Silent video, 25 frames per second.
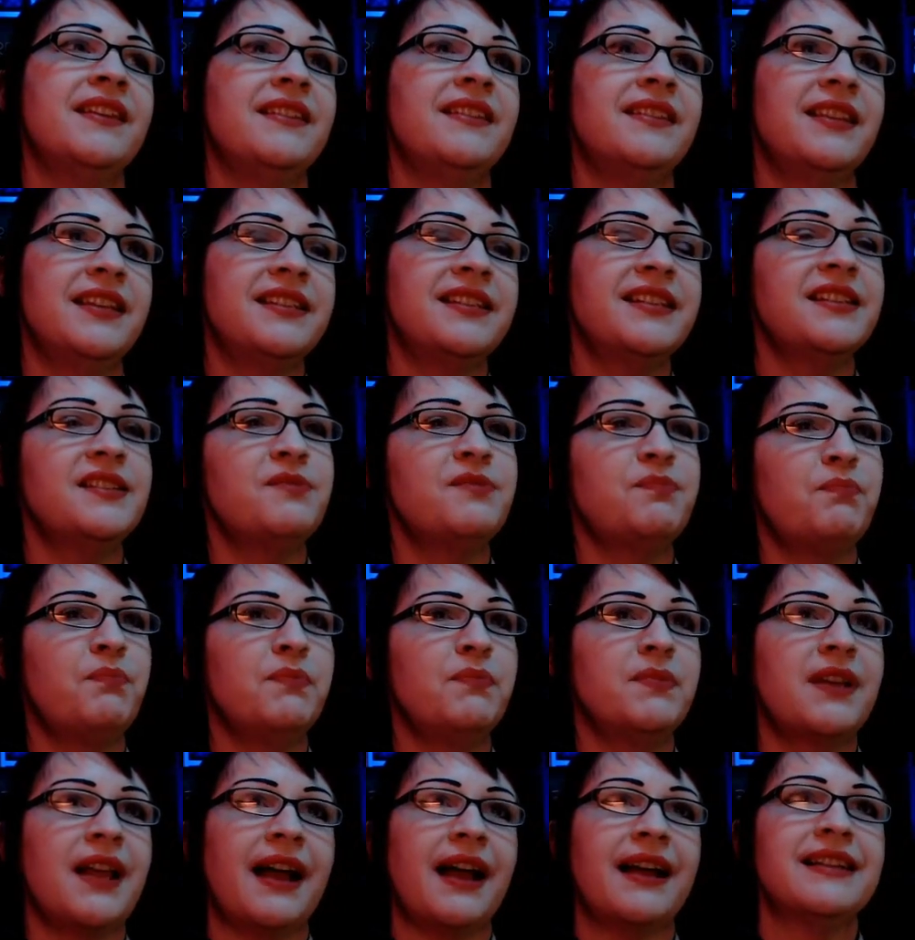this is
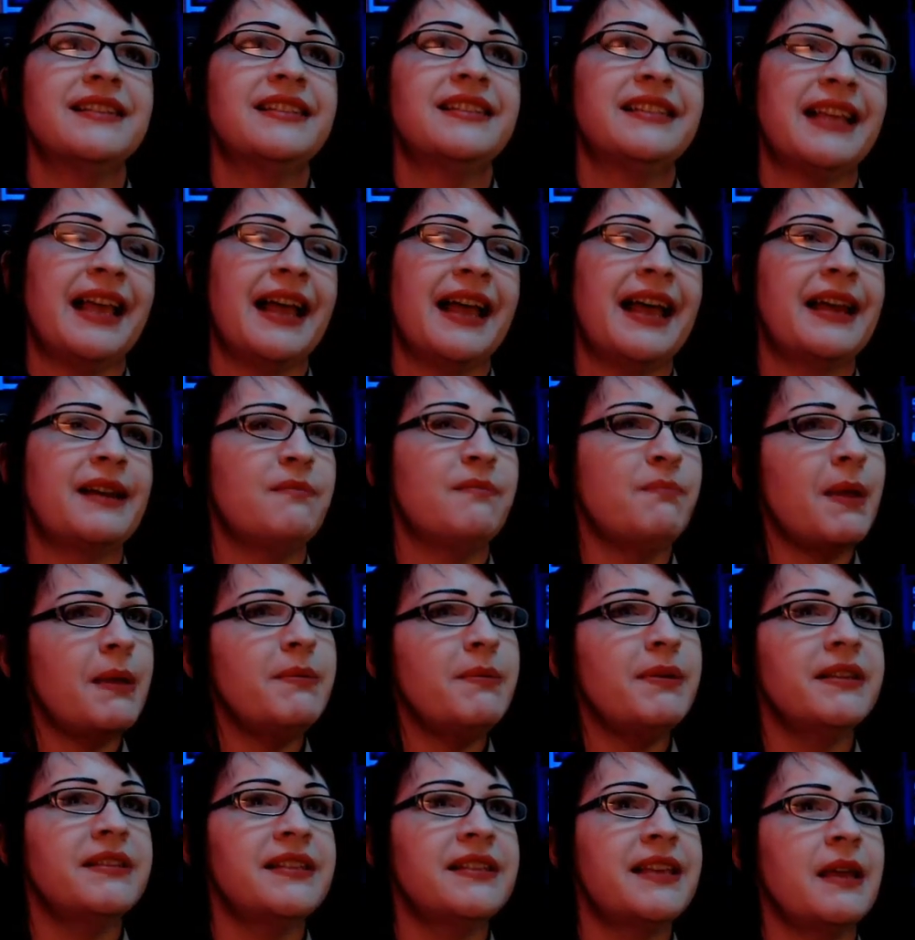kind of sad, and
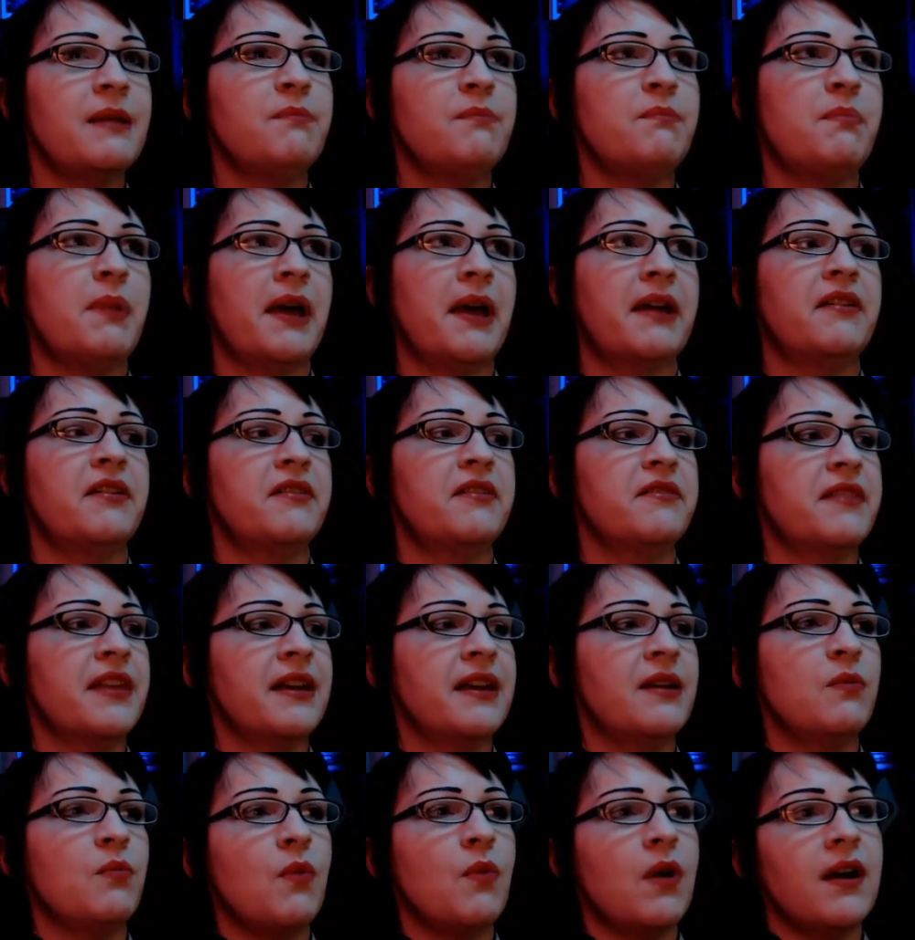maybe it's getting better than
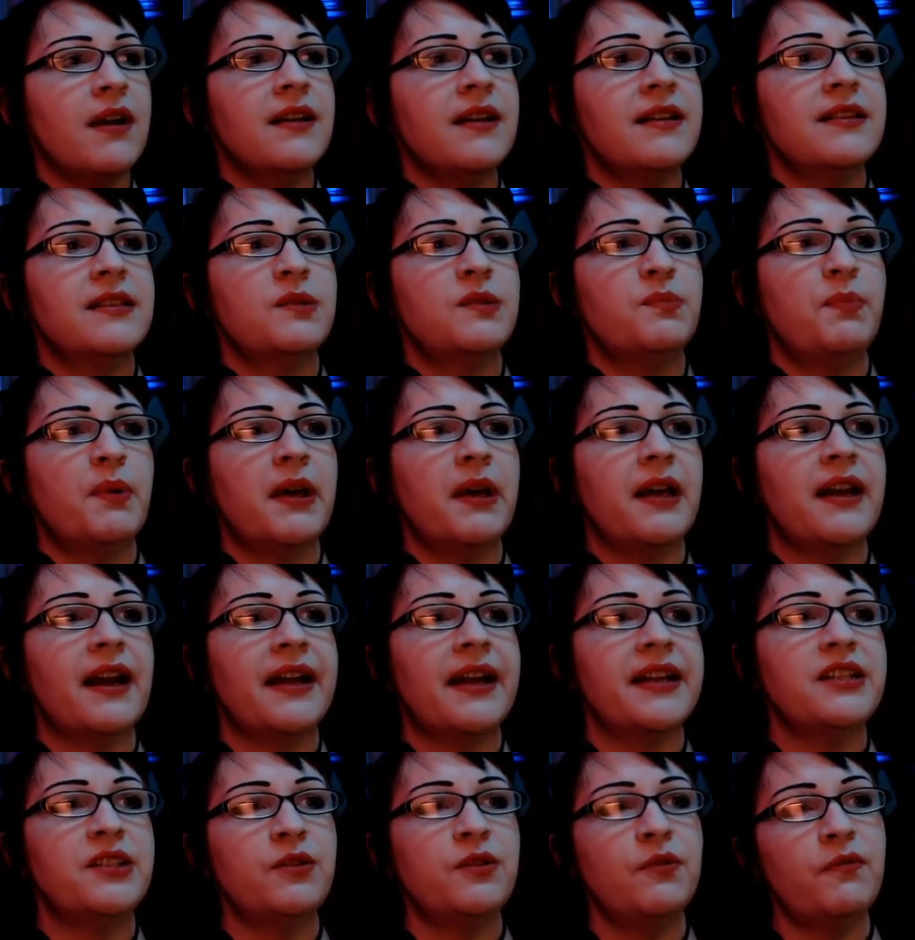it was, but
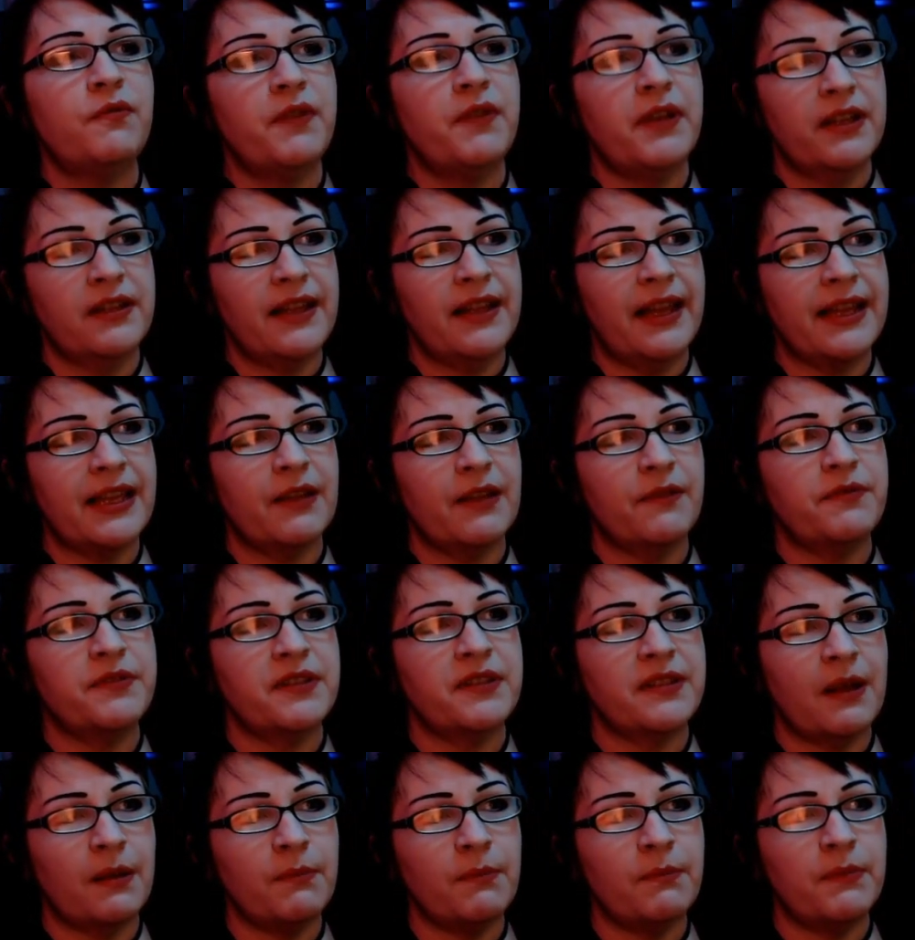I do feel like if
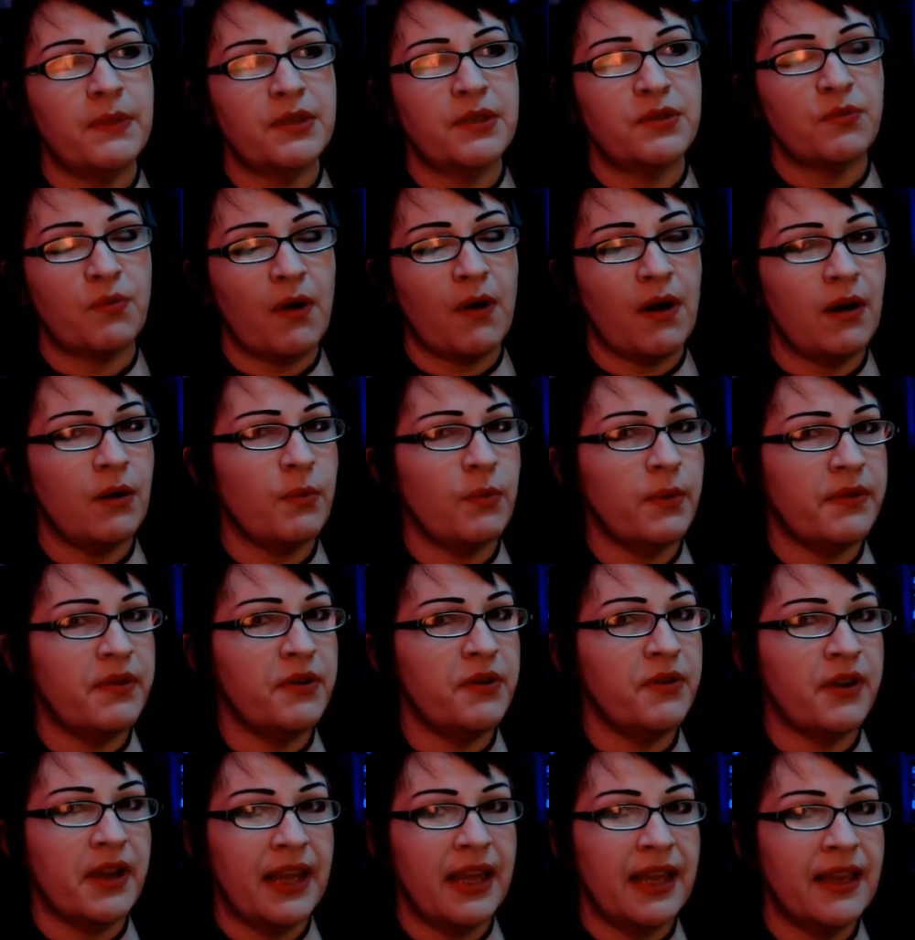something is wrong with
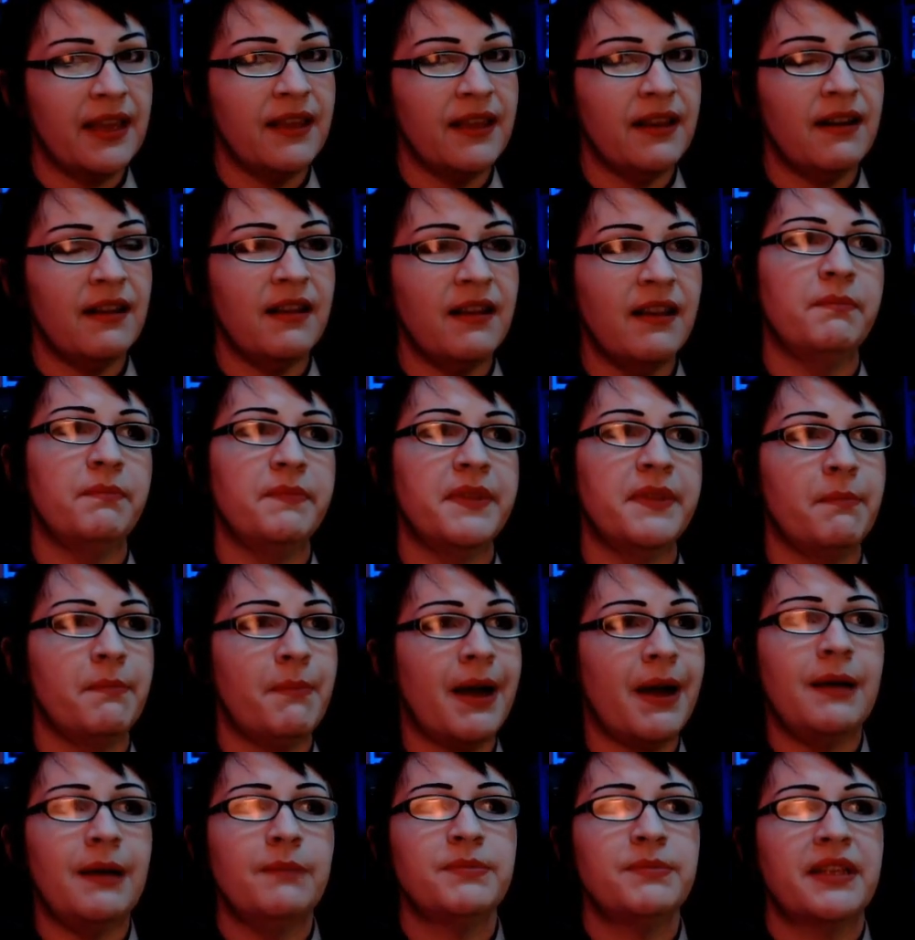your kid, the
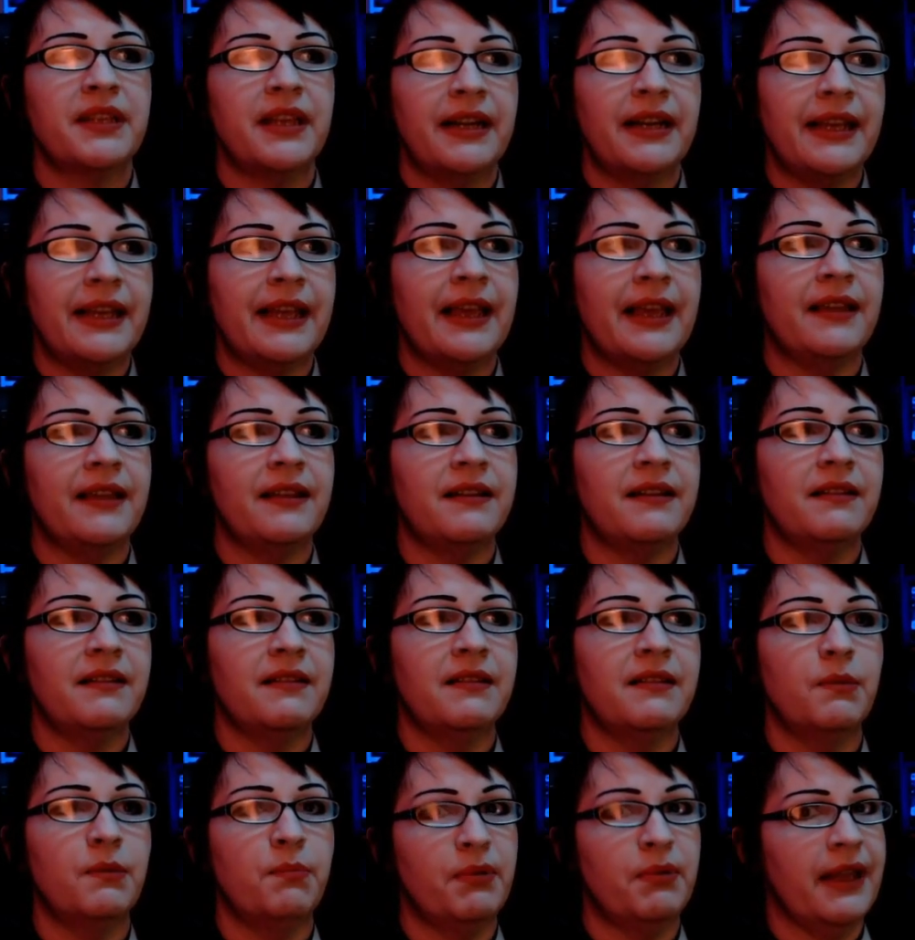mom's going to get
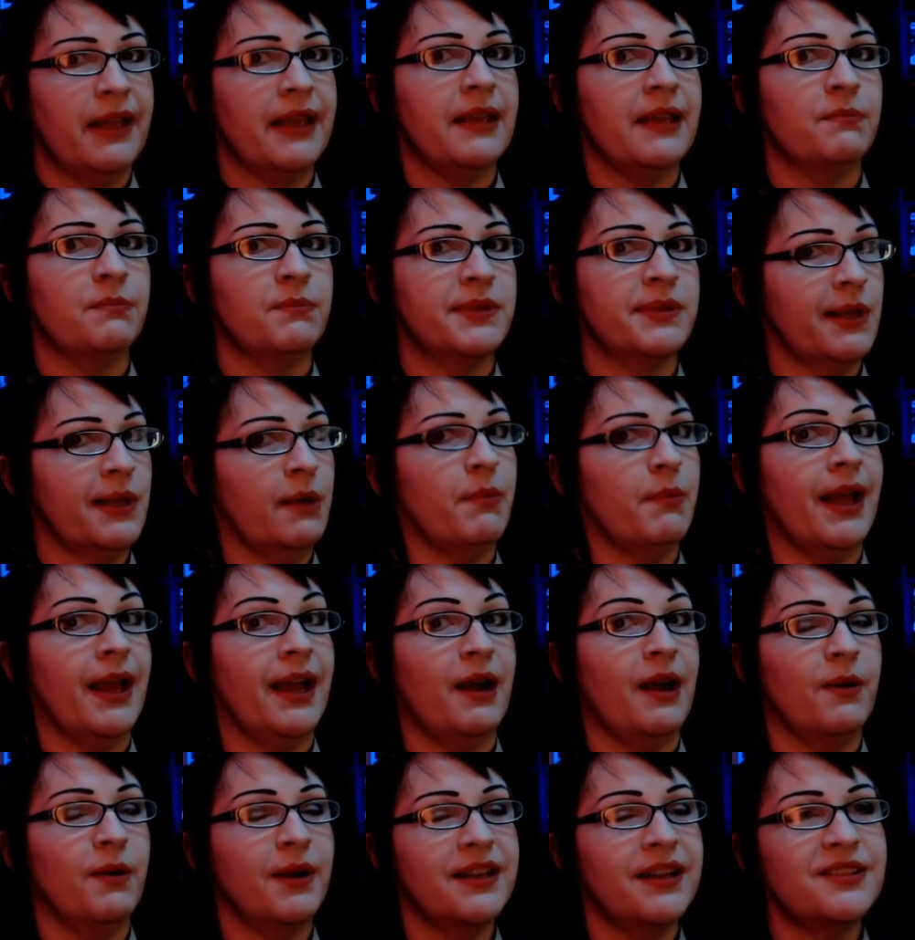the blame somehow.